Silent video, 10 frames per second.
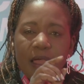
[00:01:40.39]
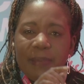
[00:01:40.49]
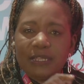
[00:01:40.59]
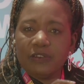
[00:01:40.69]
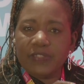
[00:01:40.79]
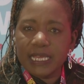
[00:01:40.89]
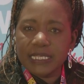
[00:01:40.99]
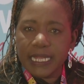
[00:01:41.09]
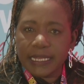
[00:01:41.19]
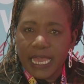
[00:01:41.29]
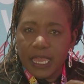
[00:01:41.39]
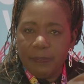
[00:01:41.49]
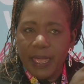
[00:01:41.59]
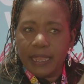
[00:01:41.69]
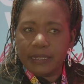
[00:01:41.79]
part of the Eastern
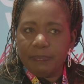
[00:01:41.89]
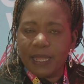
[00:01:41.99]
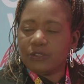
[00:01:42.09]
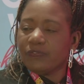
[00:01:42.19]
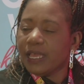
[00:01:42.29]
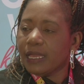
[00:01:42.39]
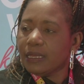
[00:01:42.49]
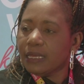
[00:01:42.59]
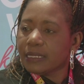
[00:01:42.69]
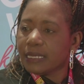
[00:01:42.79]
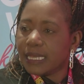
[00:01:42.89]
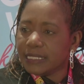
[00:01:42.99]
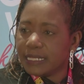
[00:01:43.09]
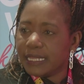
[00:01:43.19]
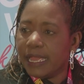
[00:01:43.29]
Cape, and part of the
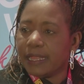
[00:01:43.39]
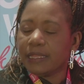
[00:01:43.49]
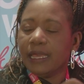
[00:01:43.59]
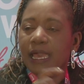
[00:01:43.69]
KZN,